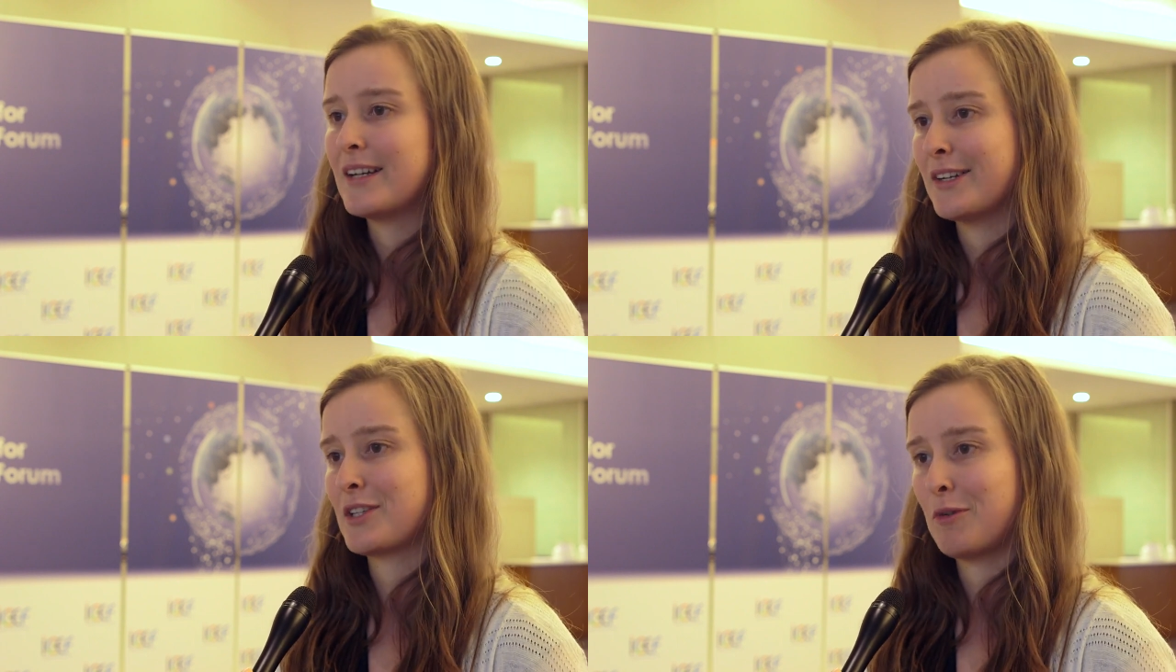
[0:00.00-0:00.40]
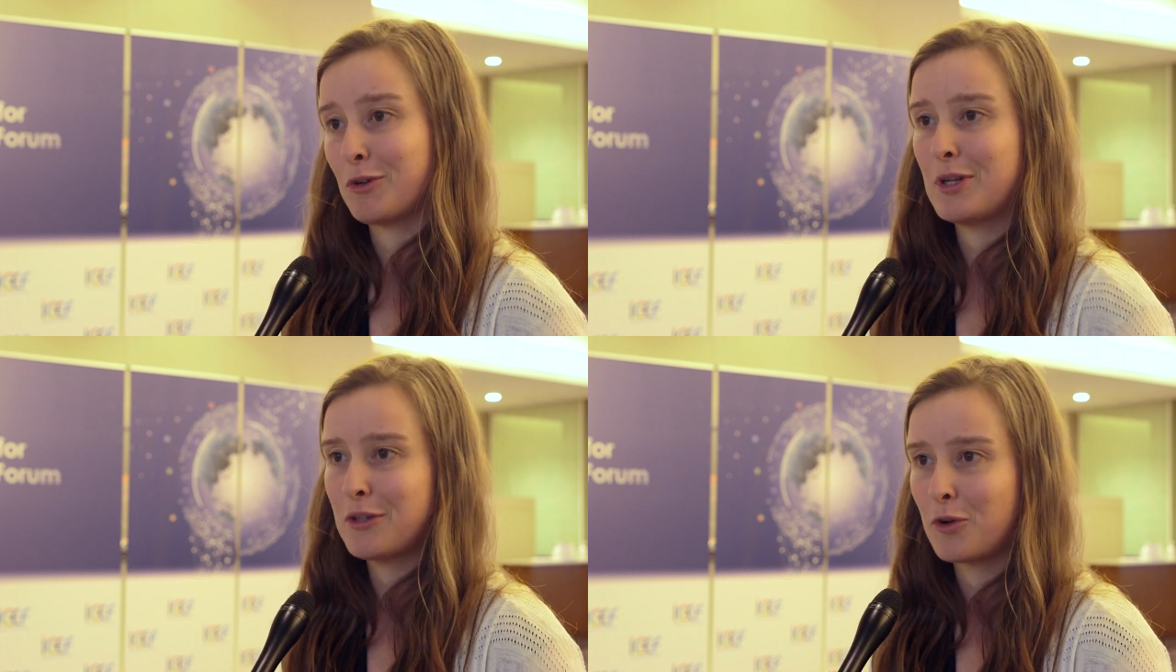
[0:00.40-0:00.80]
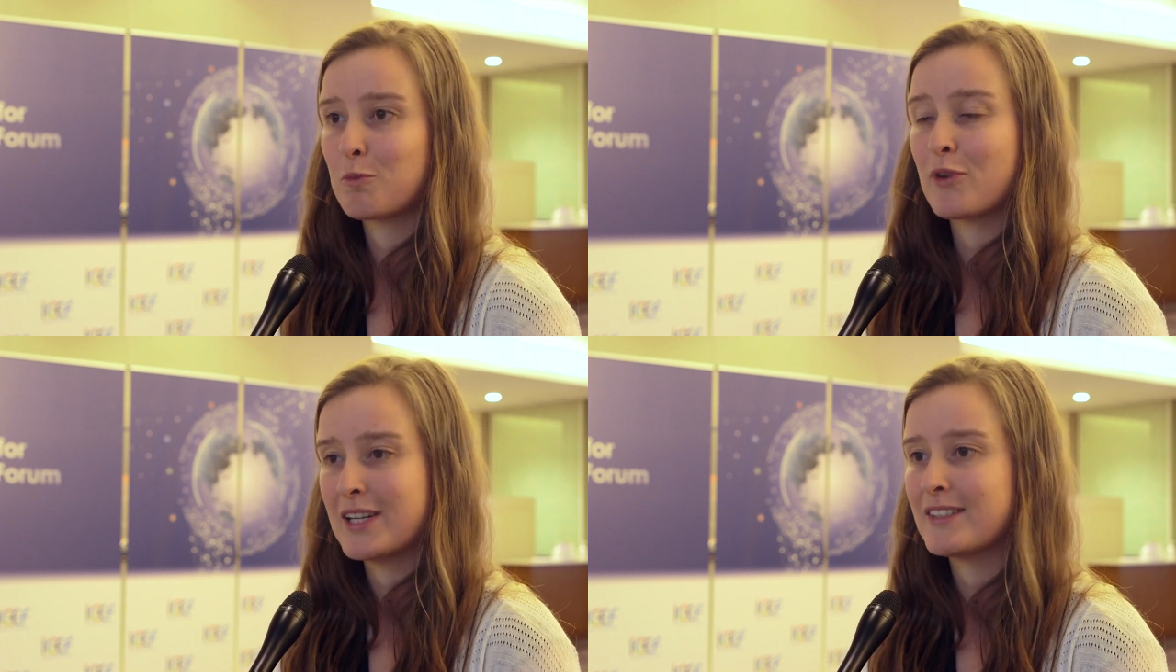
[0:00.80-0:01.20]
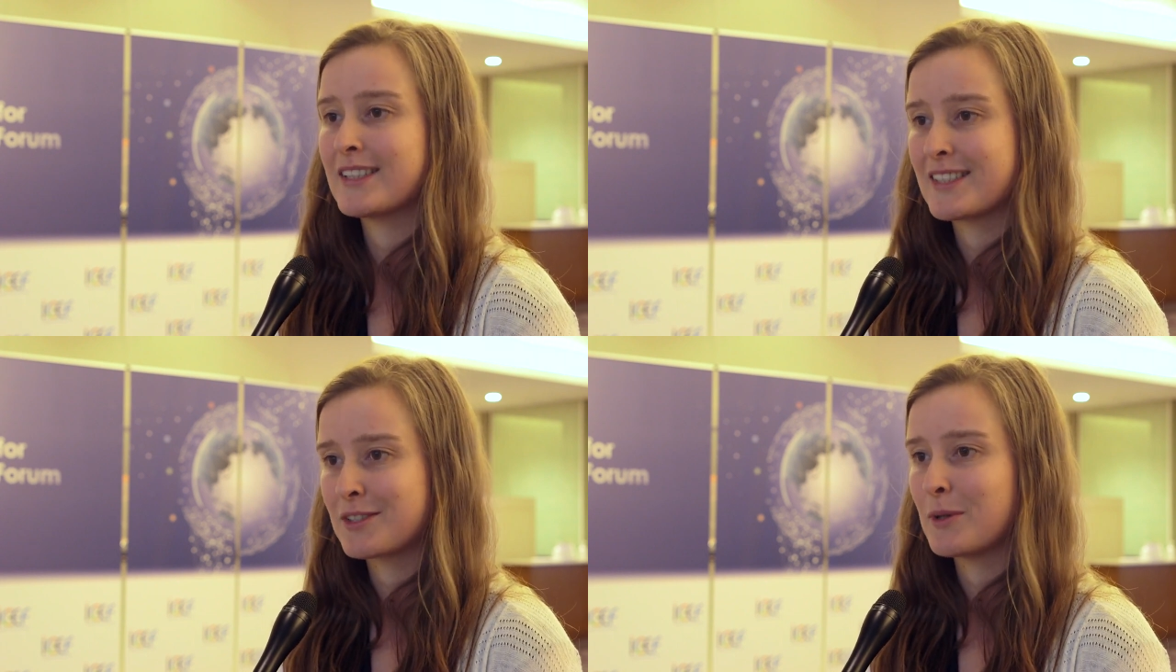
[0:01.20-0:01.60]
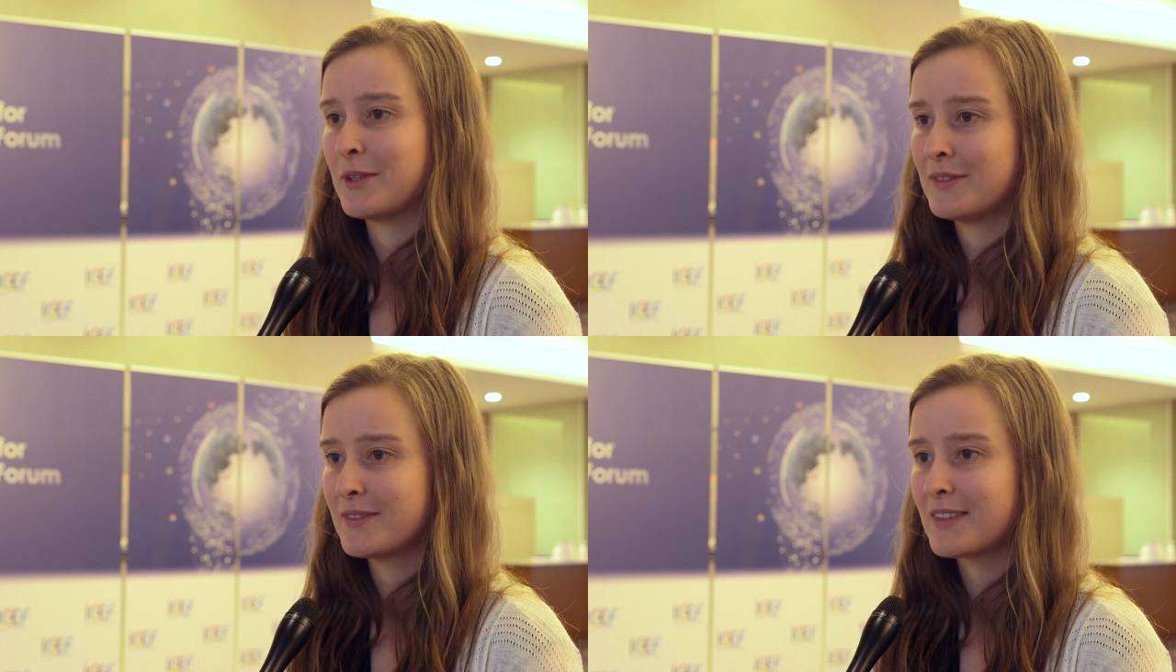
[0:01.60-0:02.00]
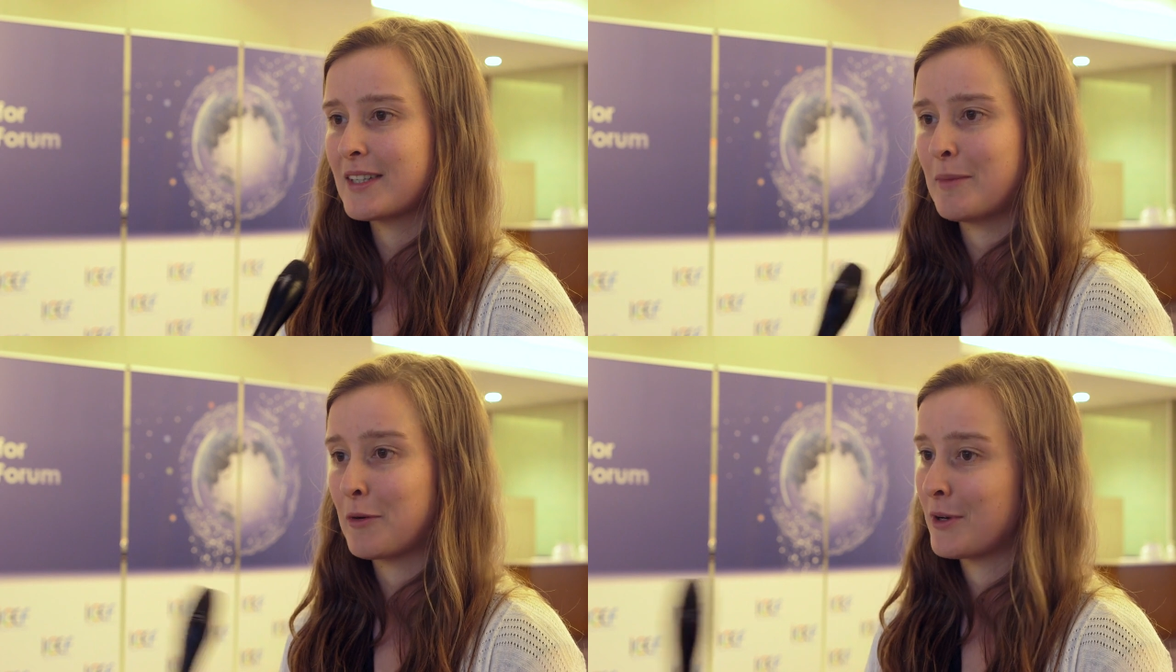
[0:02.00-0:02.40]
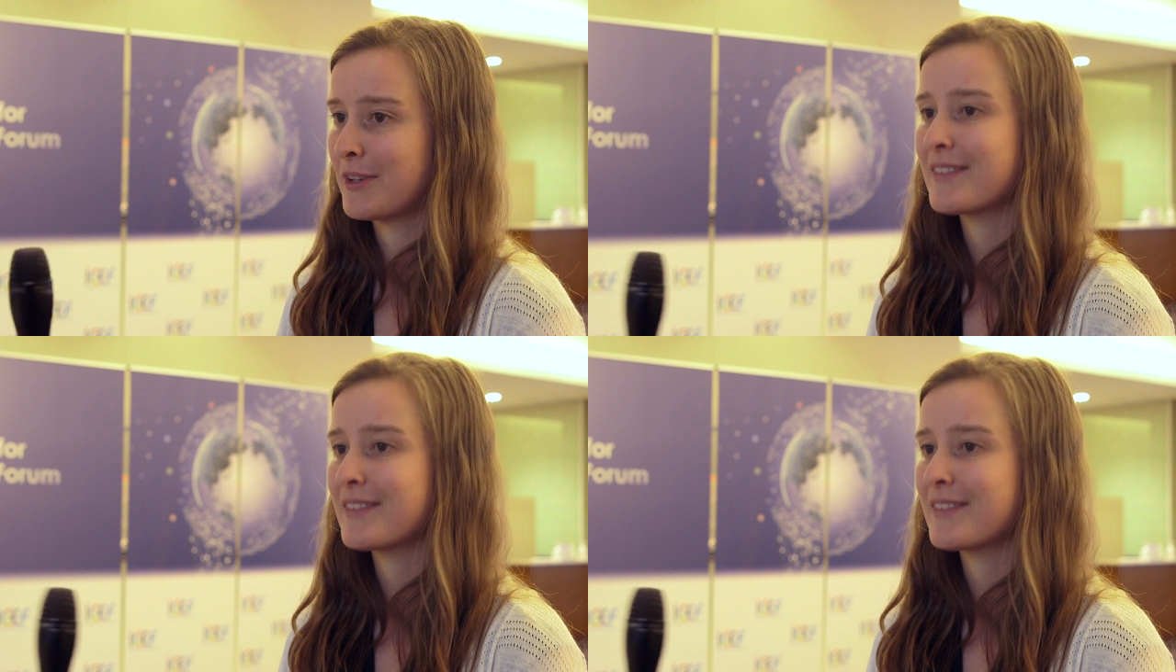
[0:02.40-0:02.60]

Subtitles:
So I will incorporate that as well in my work.